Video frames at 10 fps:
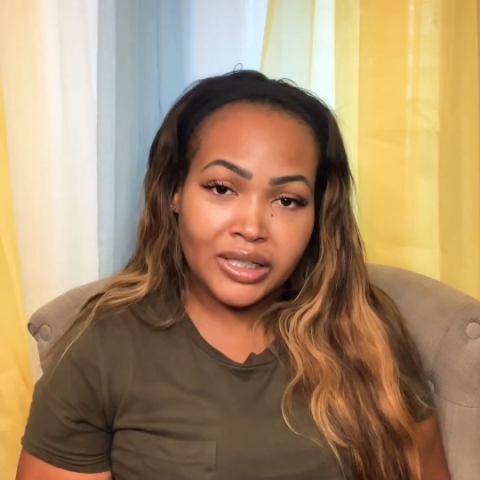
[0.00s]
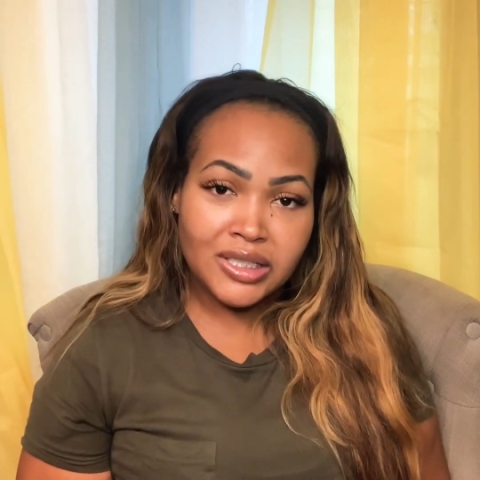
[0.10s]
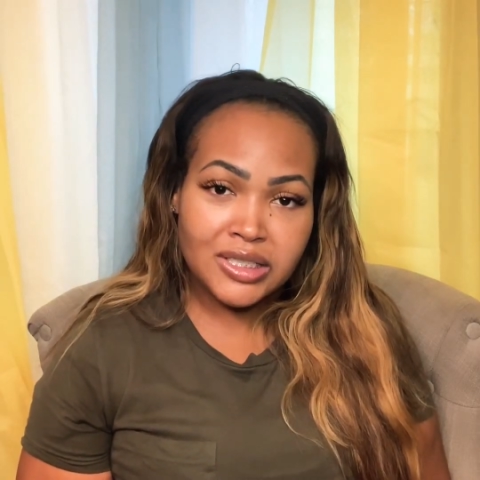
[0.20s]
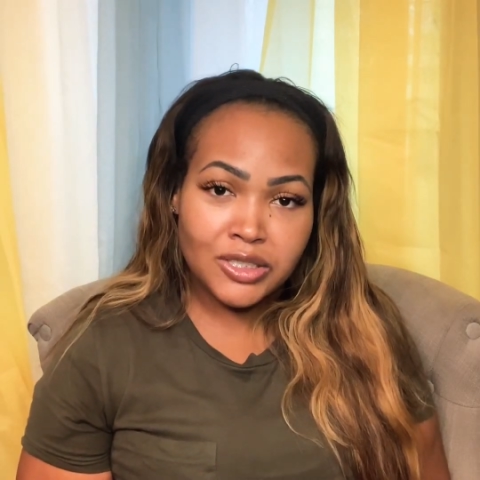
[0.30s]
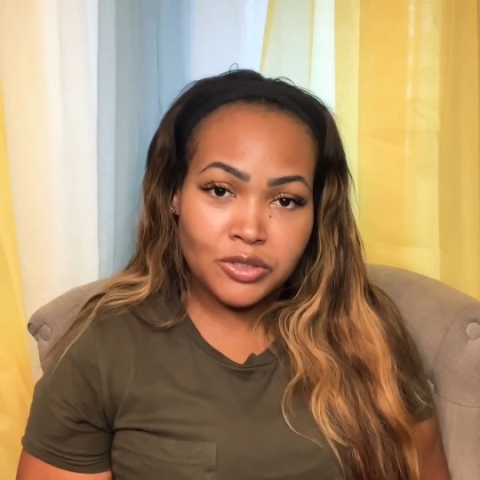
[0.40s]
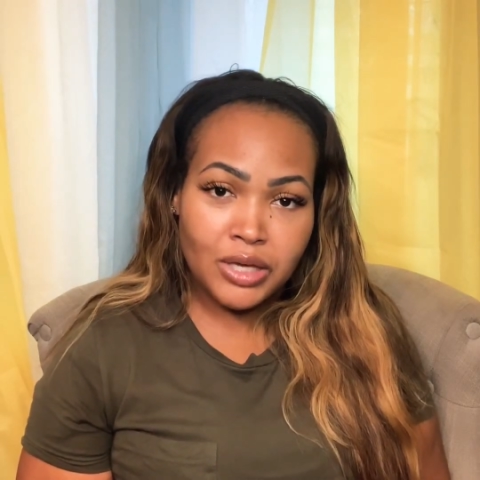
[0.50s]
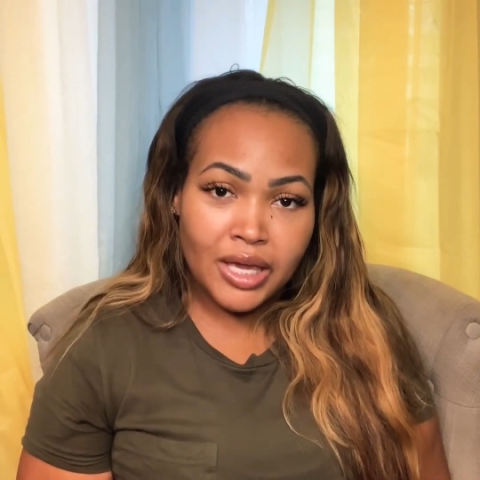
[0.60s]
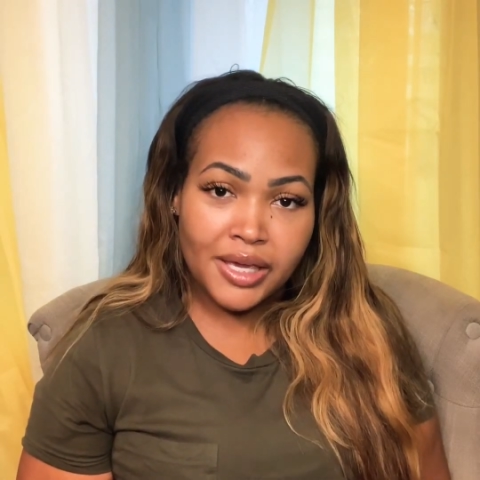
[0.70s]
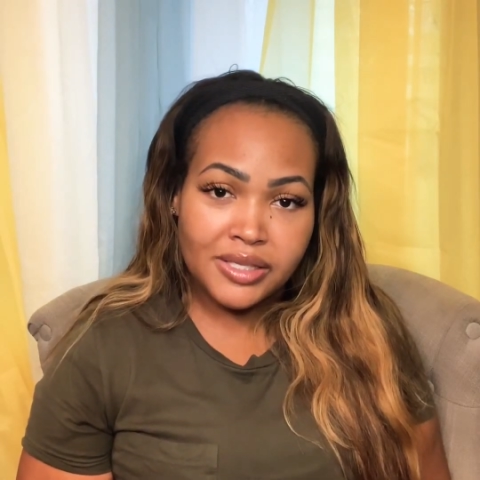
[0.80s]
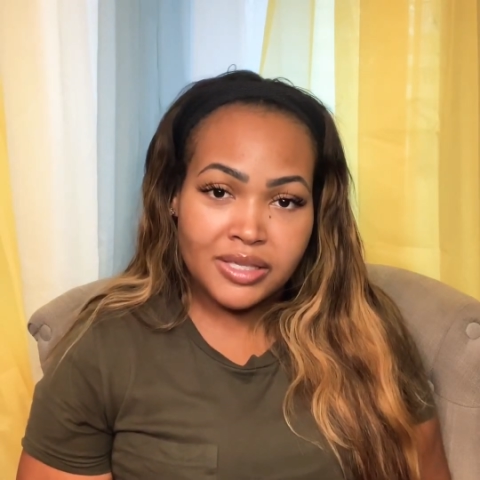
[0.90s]
and it's still
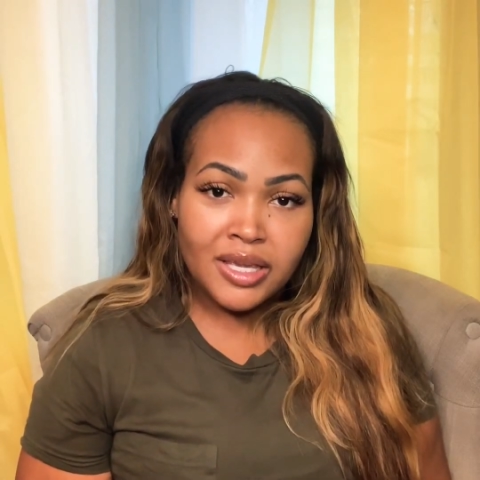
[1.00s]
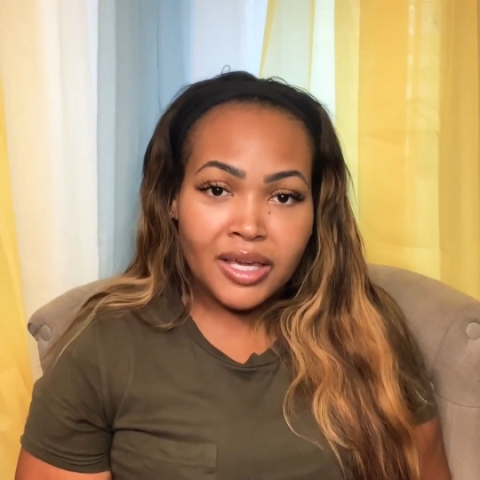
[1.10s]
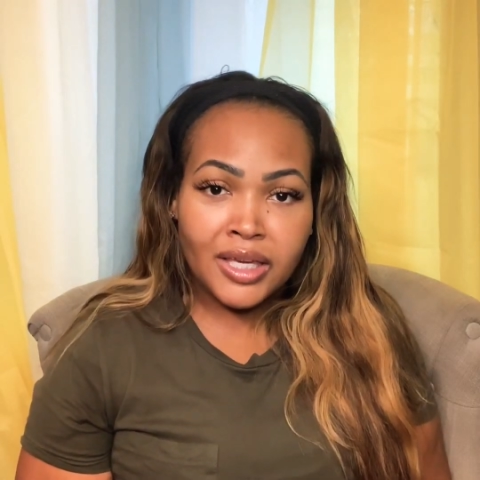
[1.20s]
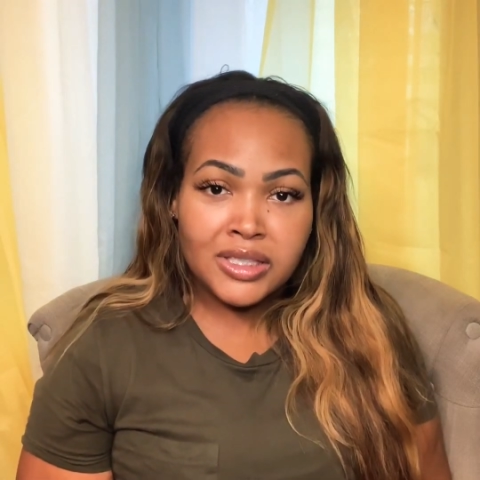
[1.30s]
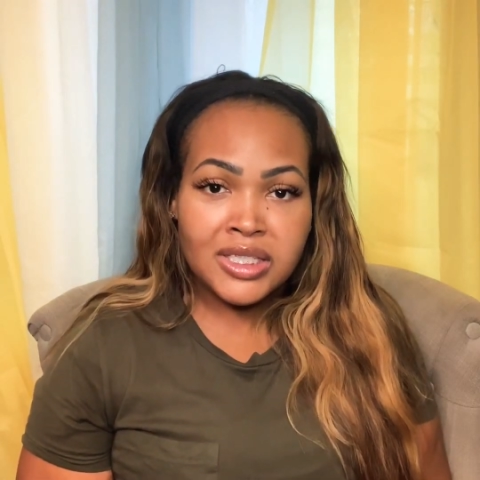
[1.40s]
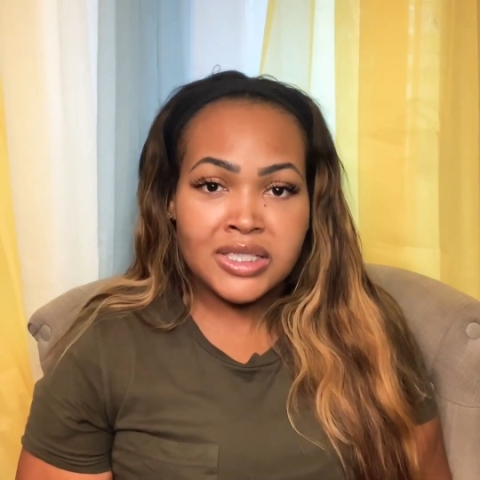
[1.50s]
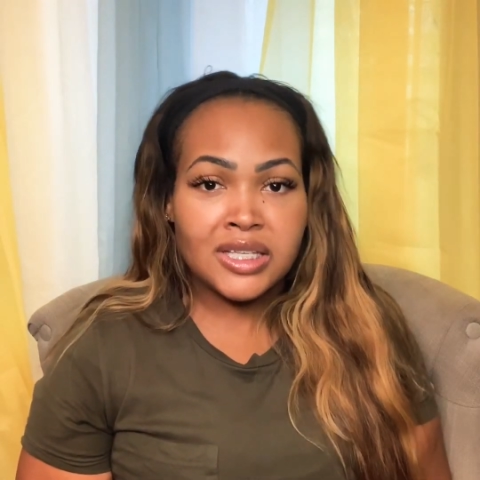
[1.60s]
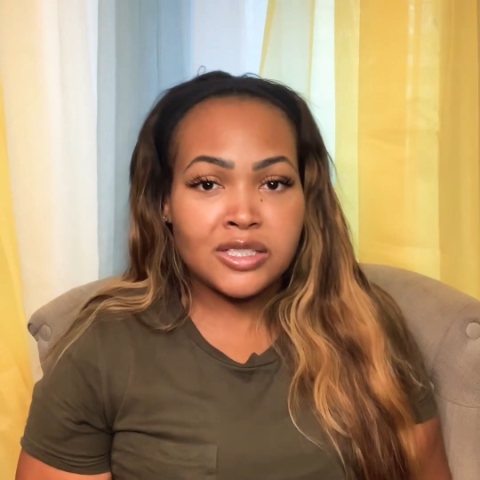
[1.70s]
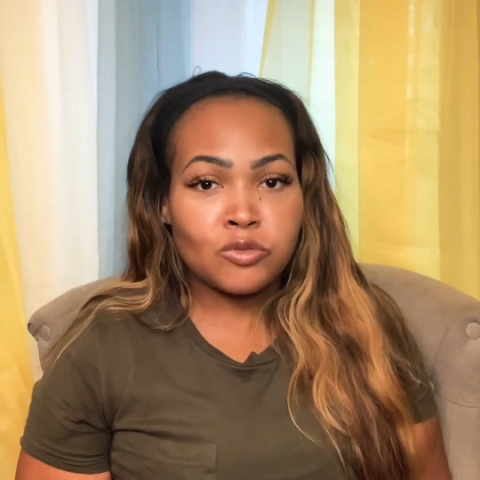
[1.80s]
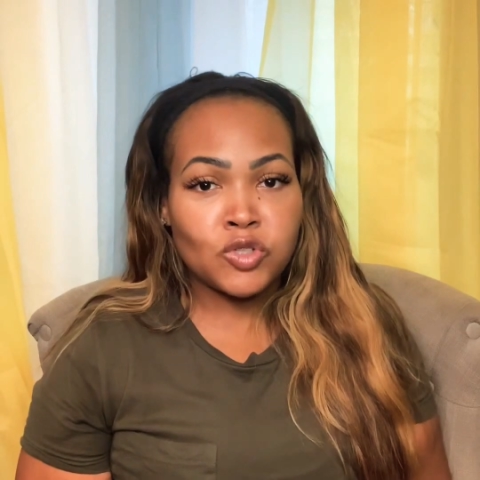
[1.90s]
as intense
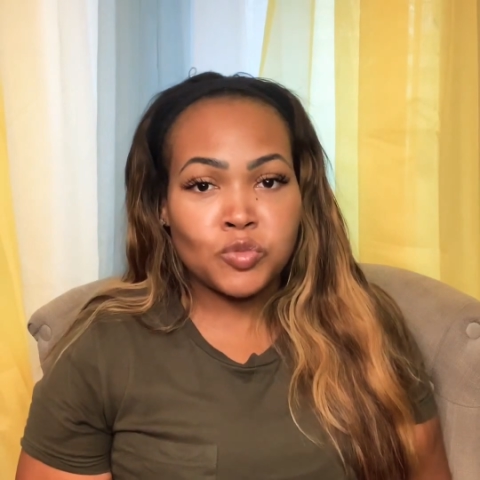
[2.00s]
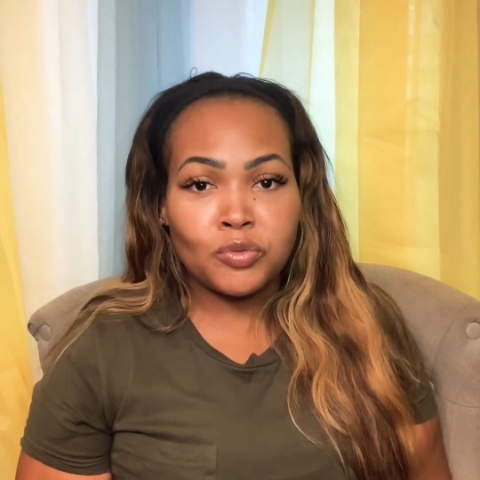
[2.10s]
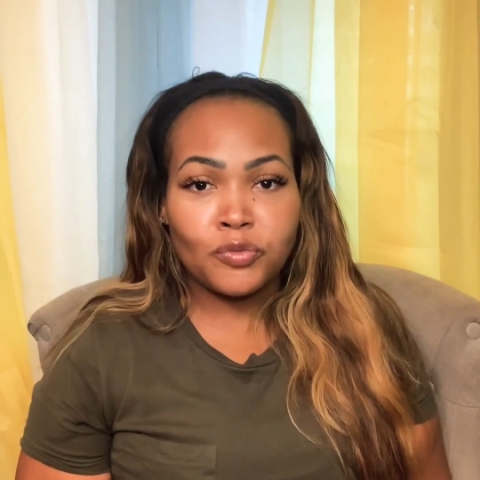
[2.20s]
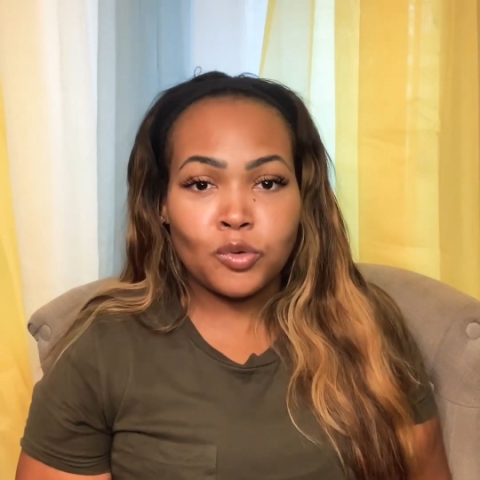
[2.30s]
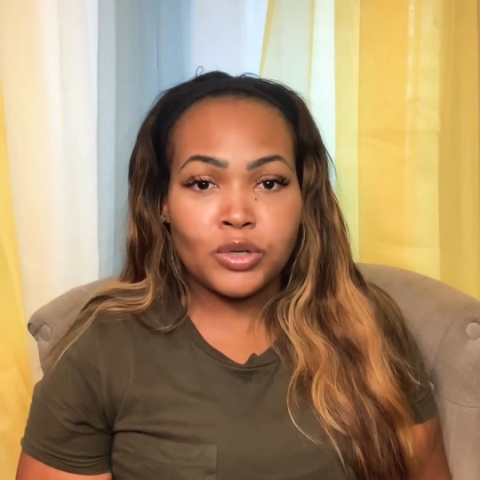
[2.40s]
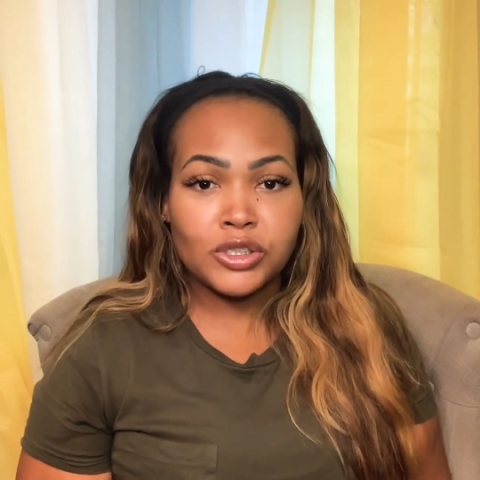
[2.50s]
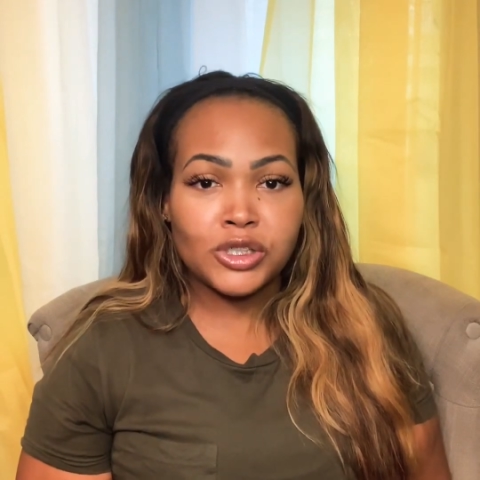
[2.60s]
as it was before,